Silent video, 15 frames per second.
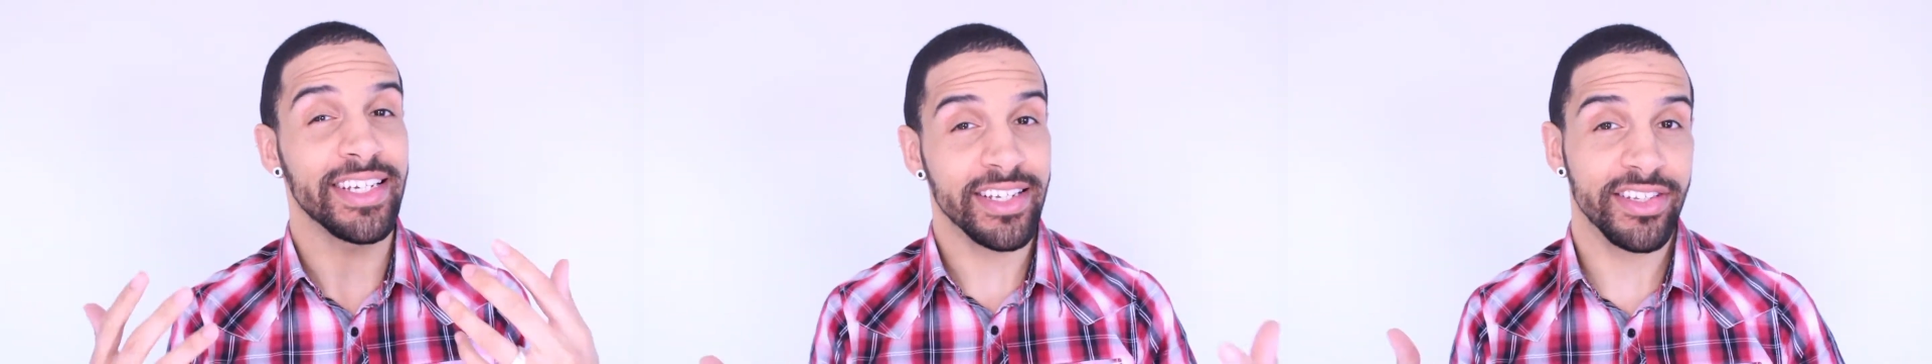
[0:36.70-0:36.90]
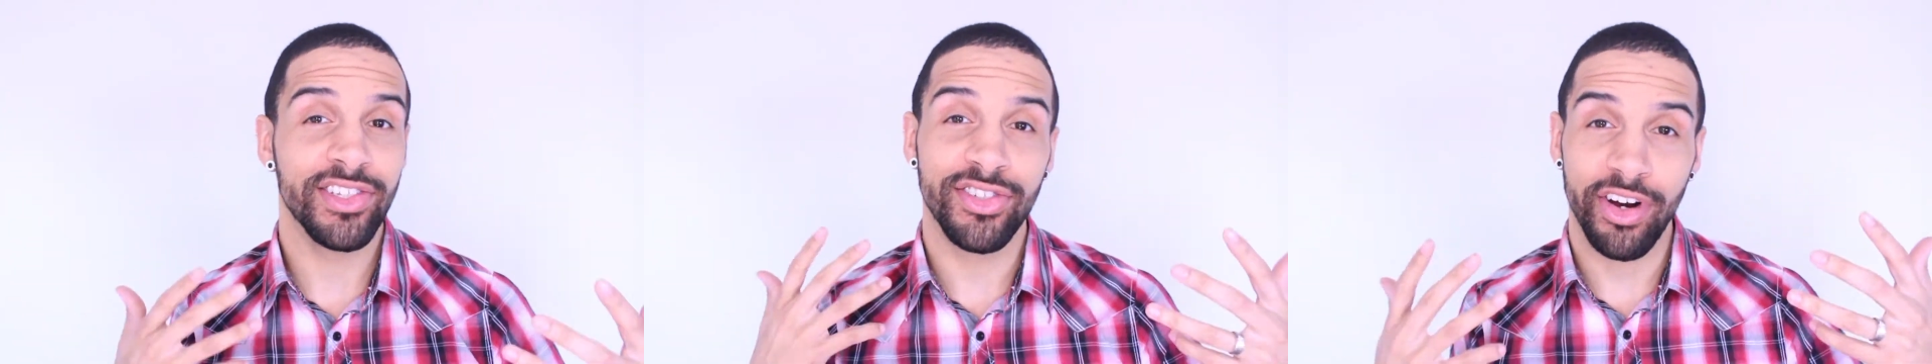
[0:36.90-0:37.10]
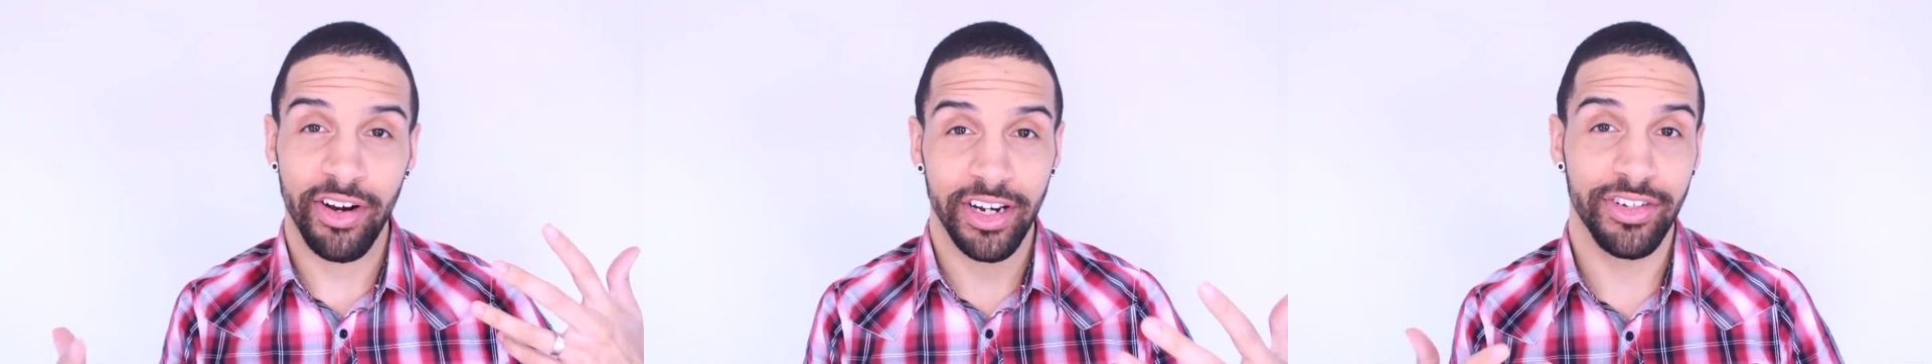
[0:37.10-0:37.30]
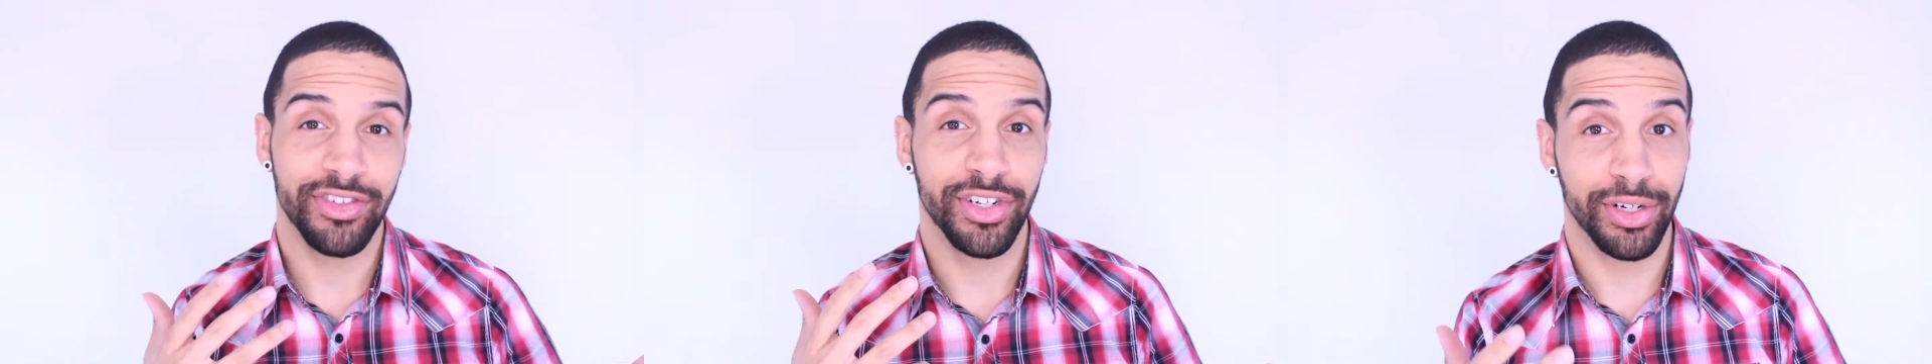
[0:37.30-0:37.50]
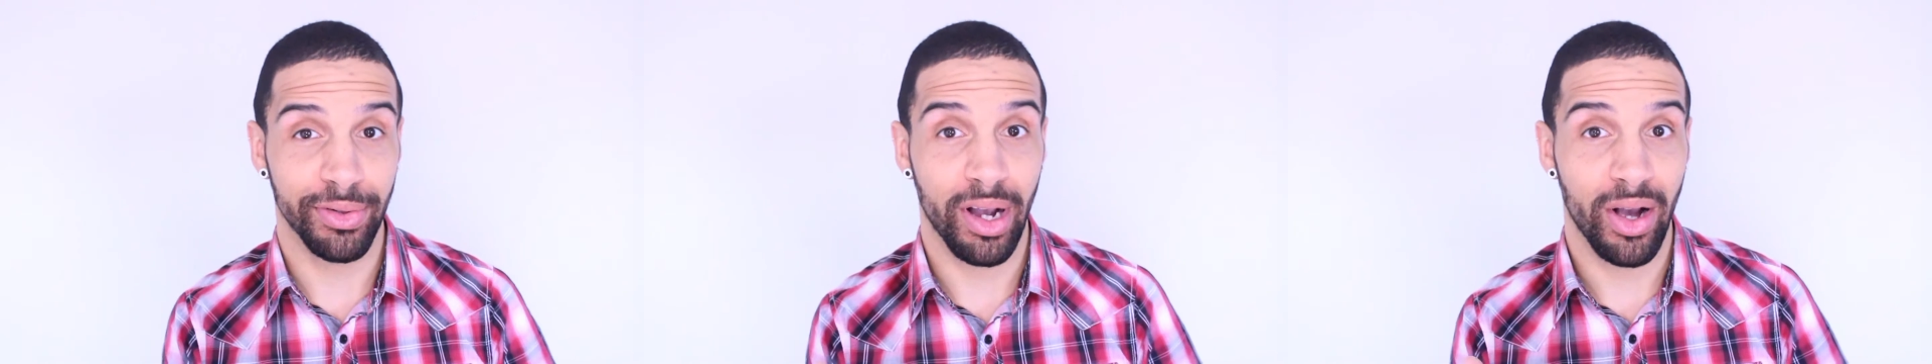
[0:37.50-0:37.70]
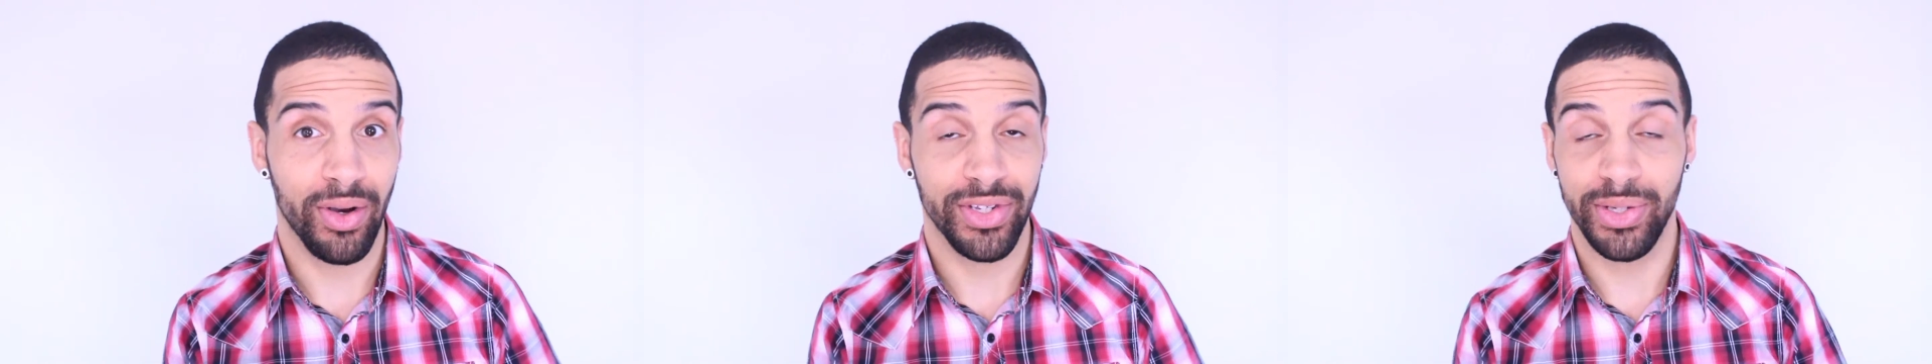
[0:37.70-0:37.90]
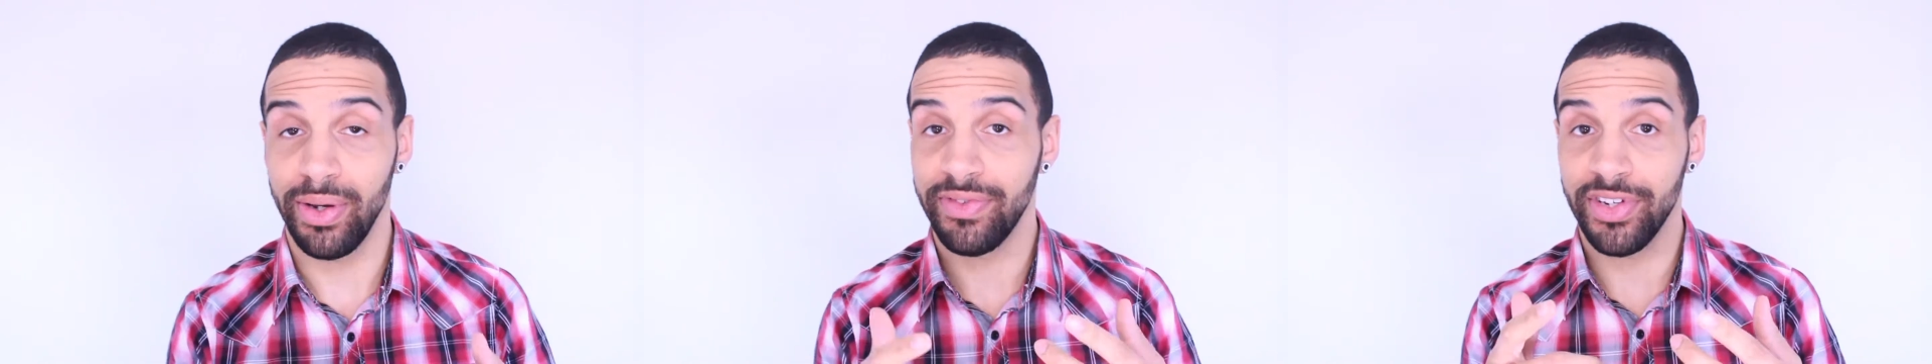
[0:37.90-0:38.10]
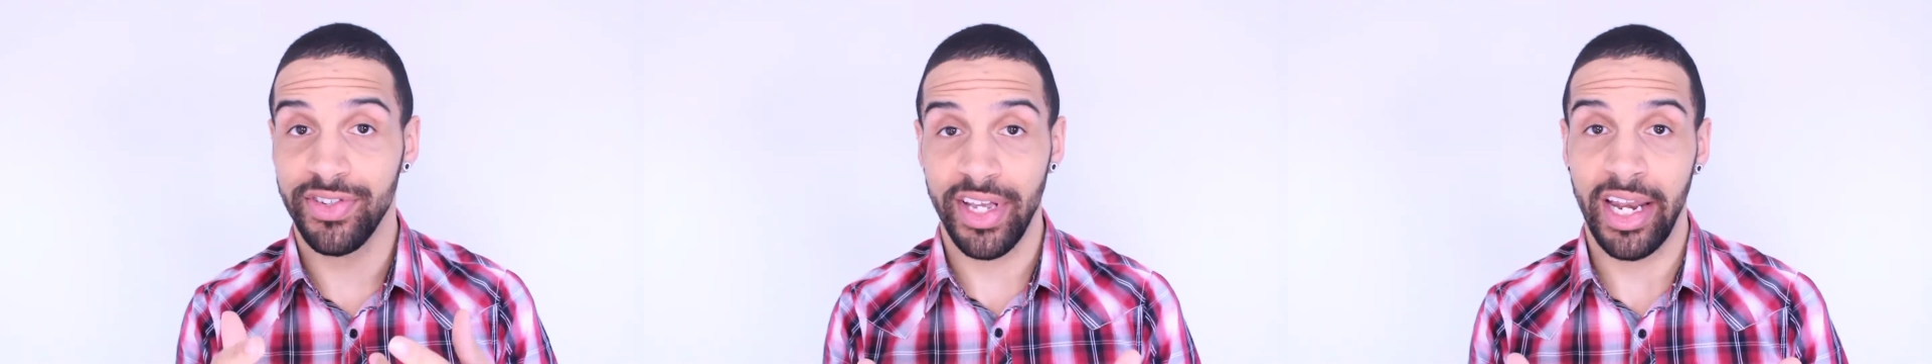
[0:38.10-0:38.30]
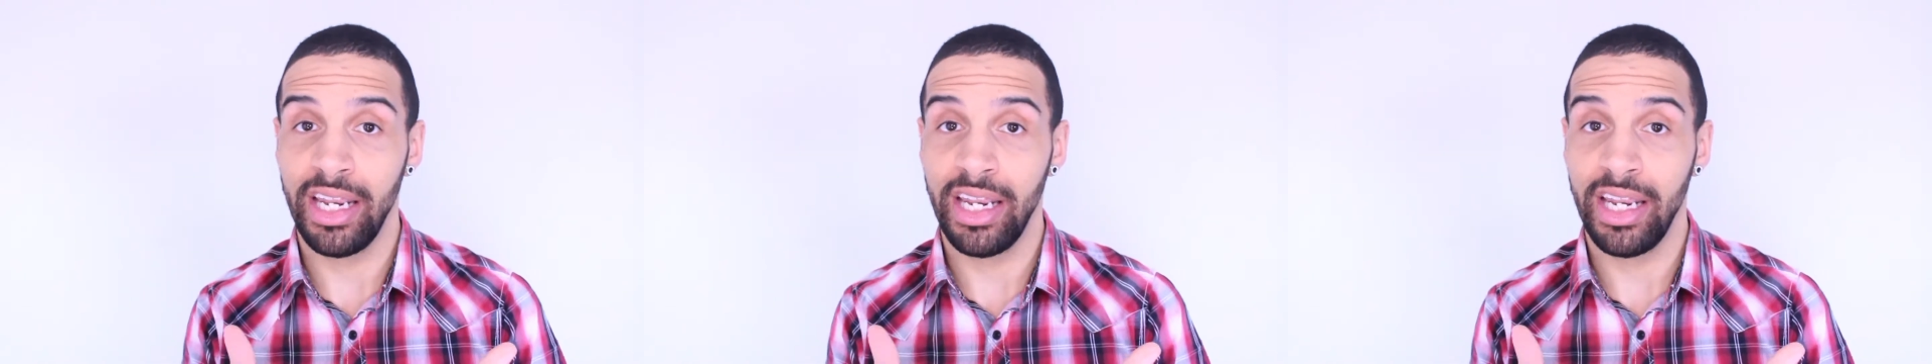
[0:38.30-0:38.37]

is starting to grow, so if there's